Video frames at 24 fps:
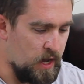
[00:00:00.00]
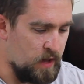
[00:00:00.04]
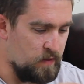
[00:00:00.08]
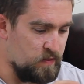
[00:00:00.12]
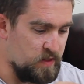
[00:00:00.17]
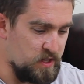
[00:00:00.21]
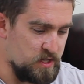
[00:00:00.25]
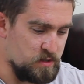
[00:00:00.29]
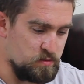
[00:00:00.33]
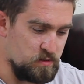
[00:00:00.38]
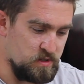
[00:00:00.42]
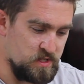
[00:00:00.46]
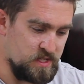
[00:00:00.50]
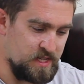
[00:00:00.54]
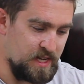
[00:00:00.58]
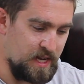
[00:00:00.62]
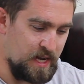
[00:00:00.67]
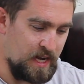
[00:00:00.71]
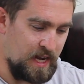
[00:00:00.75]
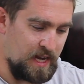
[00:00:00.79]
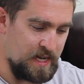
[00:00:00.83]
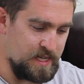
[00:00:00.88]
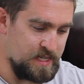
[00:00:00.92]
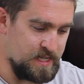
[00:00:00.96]
This one's the
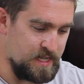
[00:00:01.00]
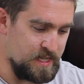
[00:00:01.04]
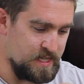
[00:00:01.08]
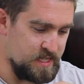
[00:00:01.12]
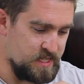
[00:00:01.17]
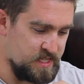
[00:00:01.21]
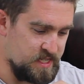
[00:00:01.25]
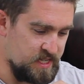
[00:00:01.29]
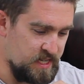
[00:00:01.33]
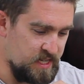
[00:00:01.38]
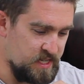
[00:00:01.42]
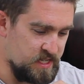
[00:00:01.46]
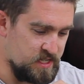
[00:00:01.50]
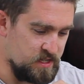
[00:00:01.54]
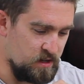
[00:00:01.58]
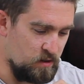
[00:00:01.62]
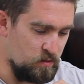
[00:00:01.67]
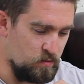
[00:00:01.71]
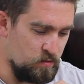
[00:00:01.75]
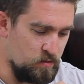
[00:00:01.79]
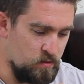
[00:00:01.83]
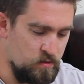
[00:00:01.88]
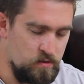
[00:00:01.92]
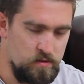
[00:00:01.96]
Atlantic Sea Salt.